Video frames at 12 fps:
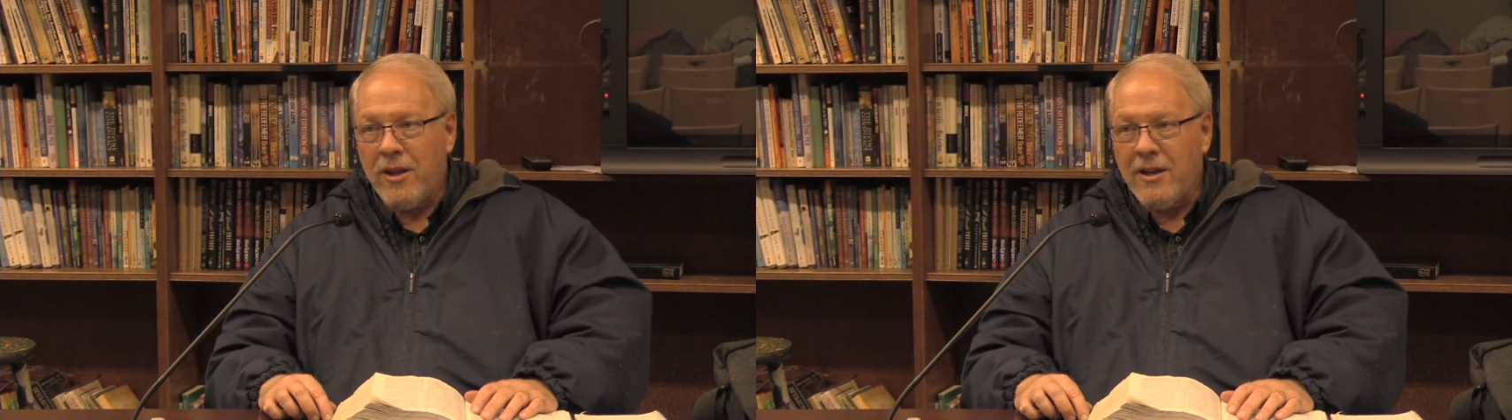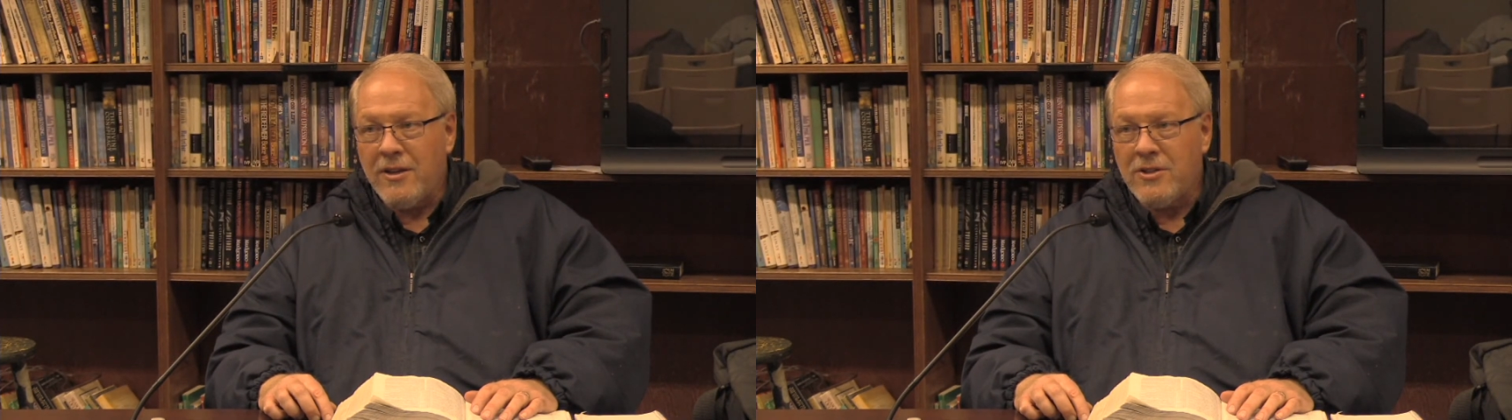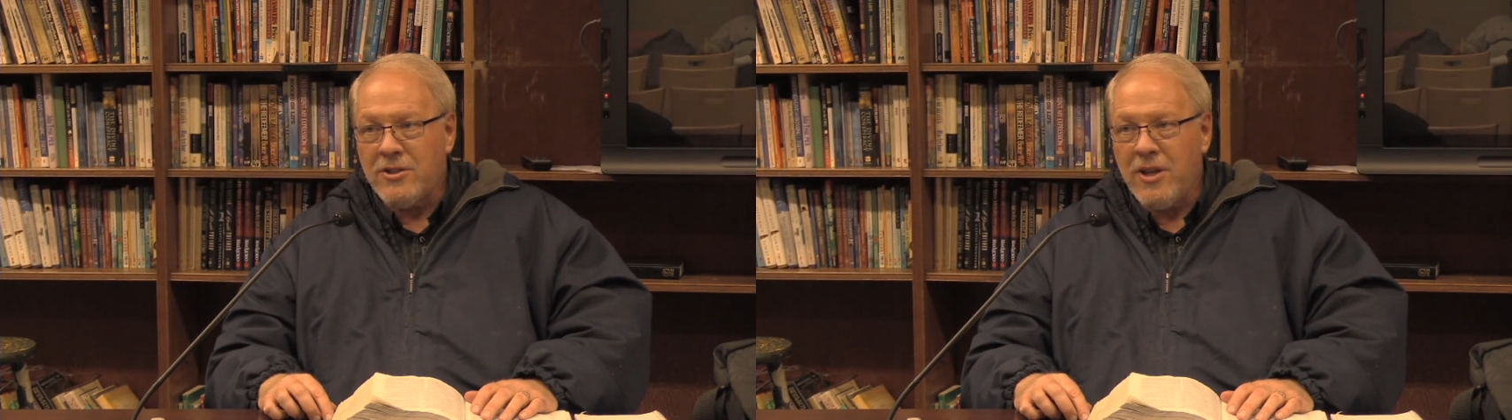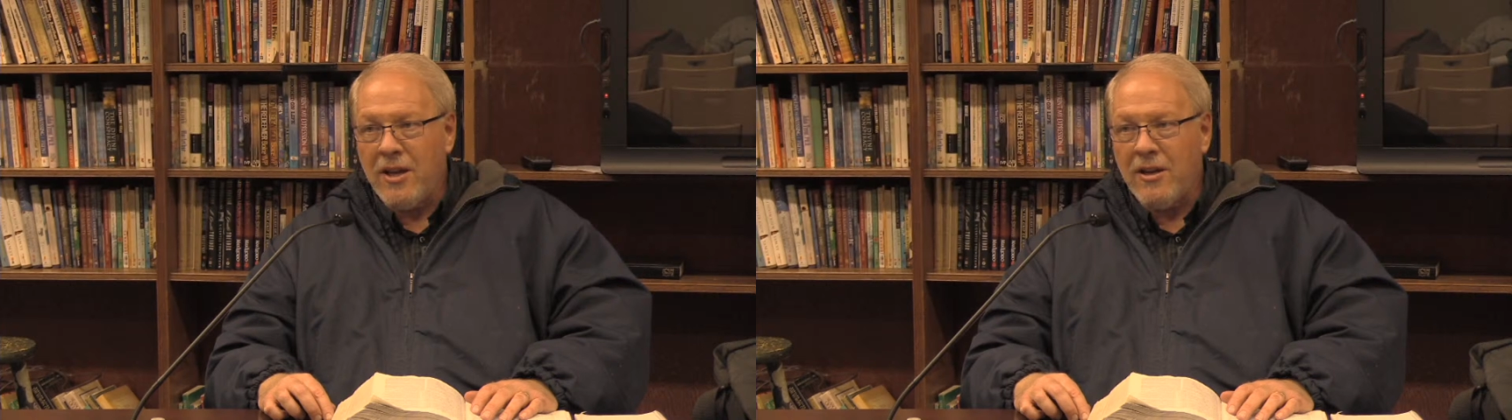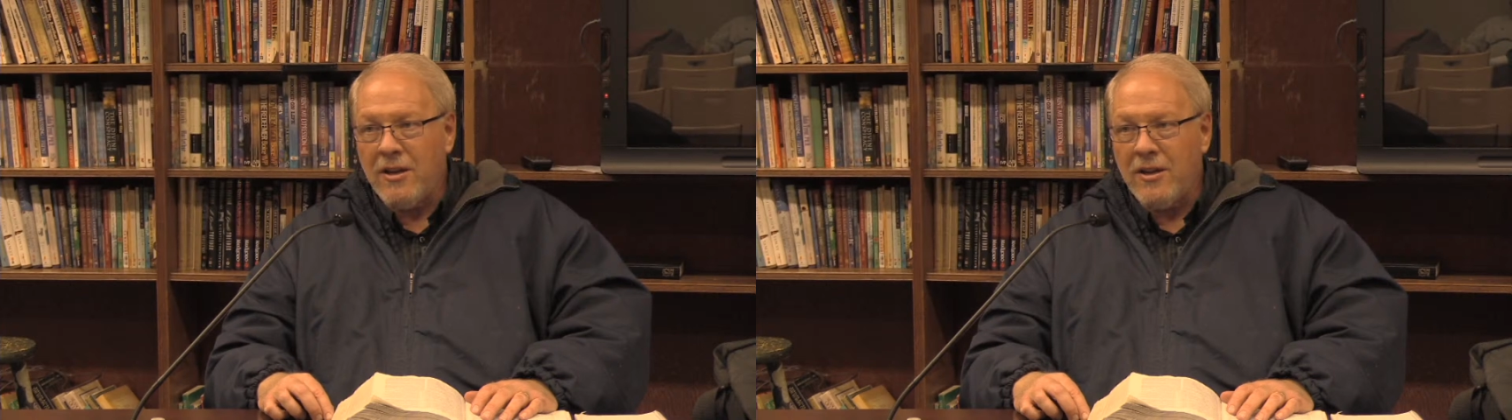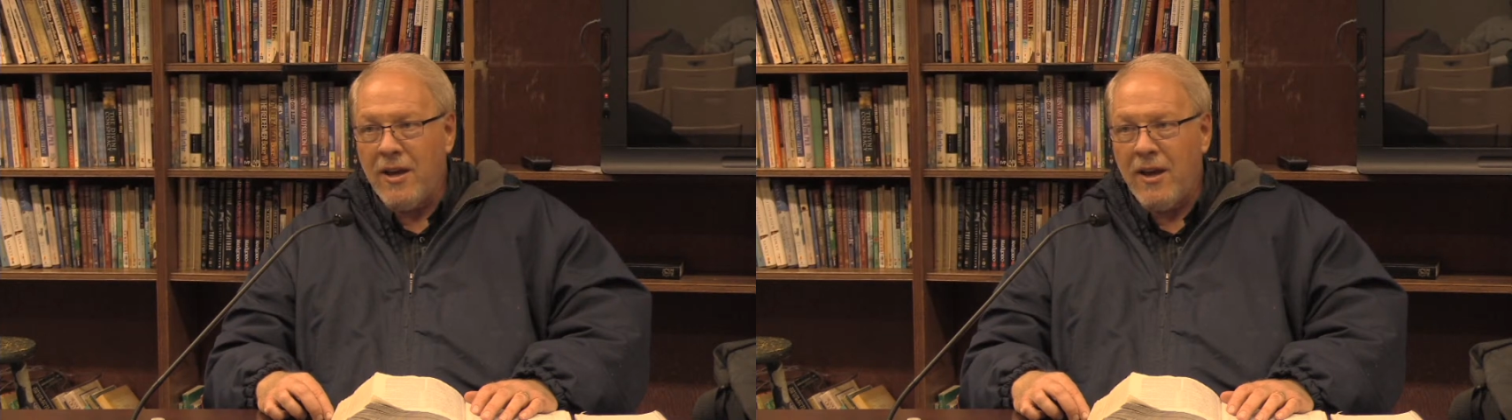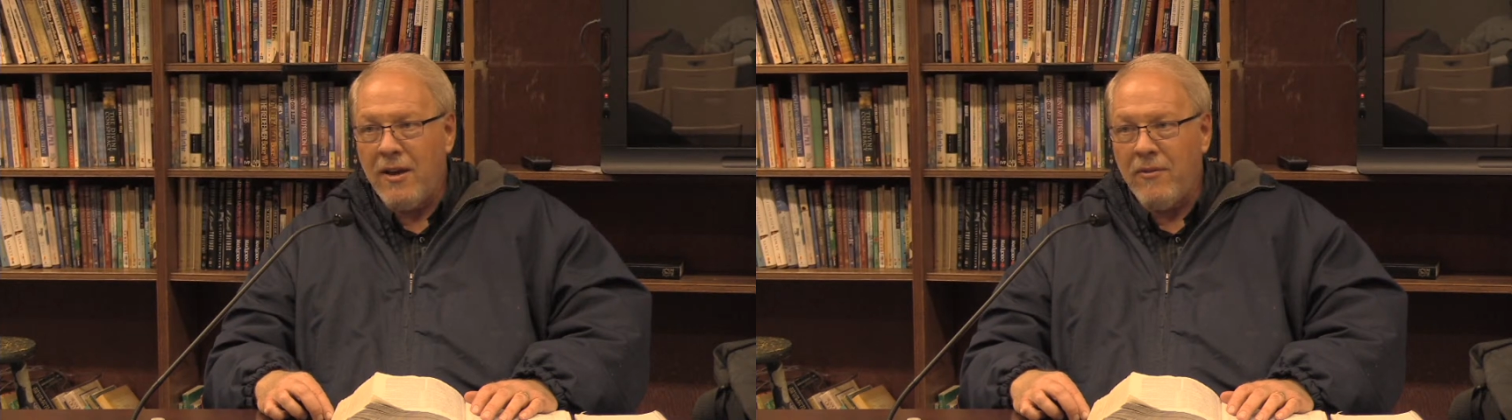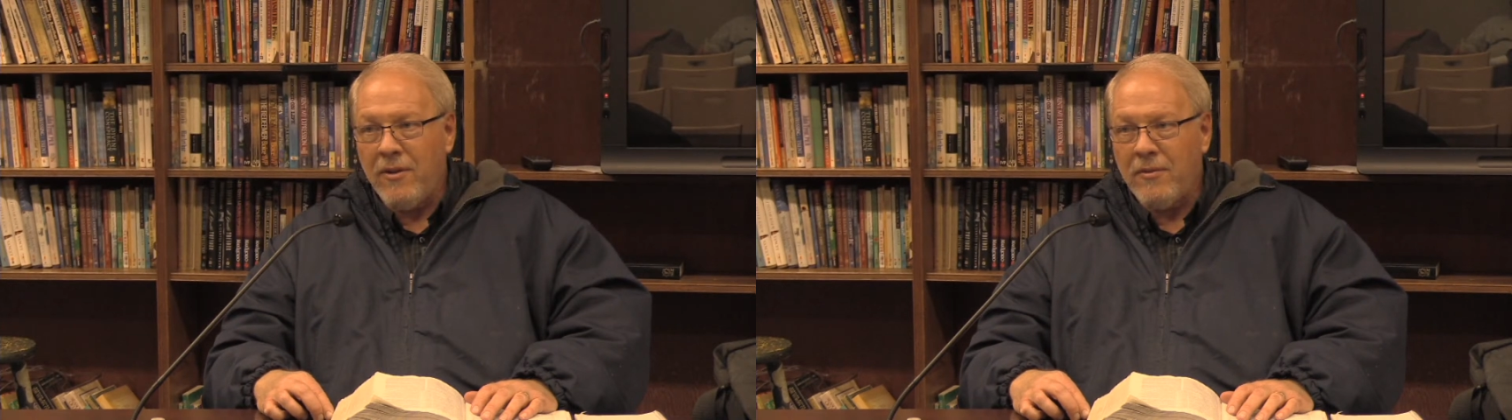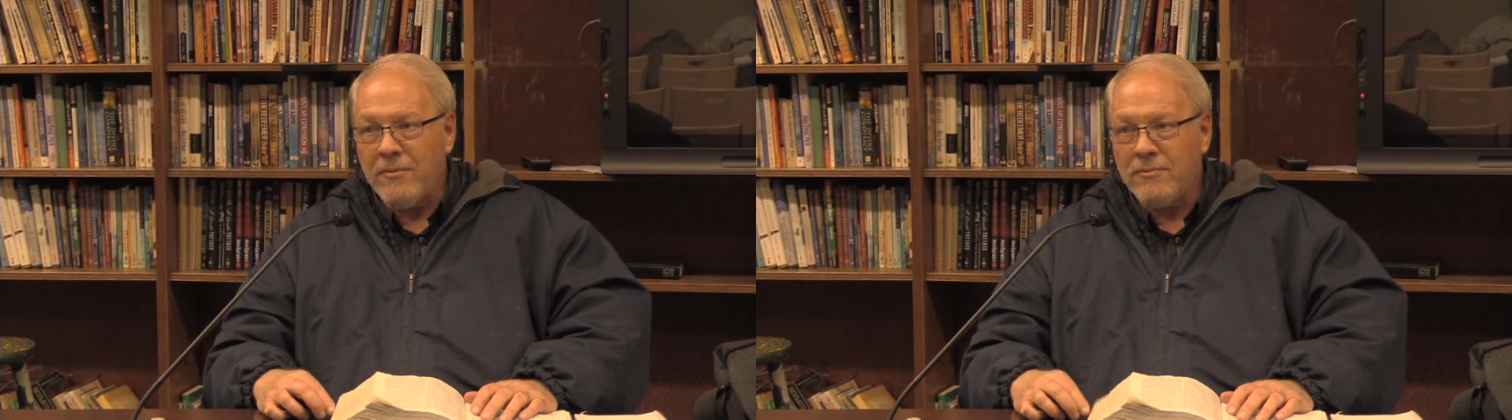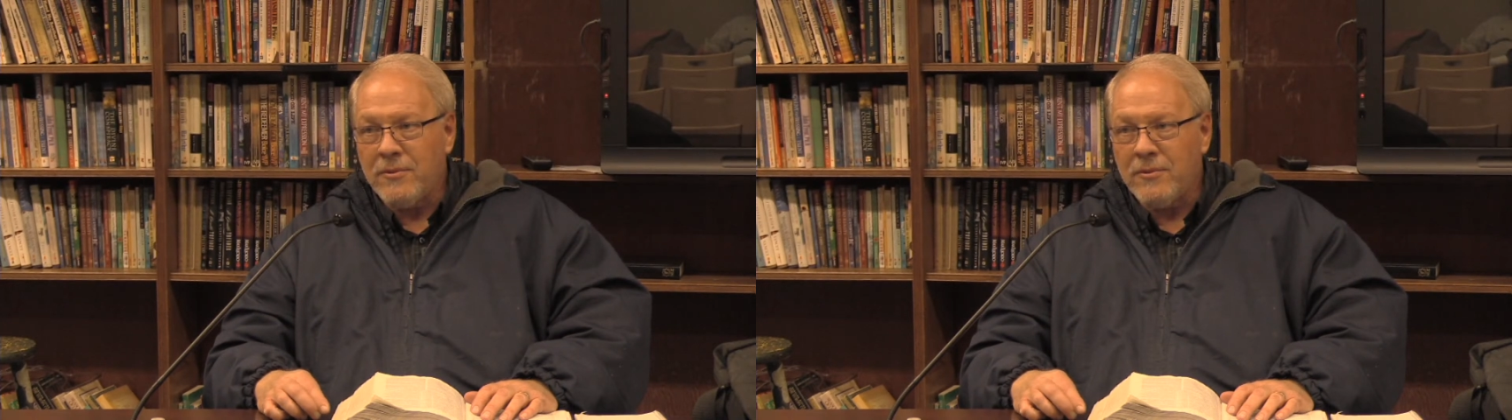he ascended to heaven,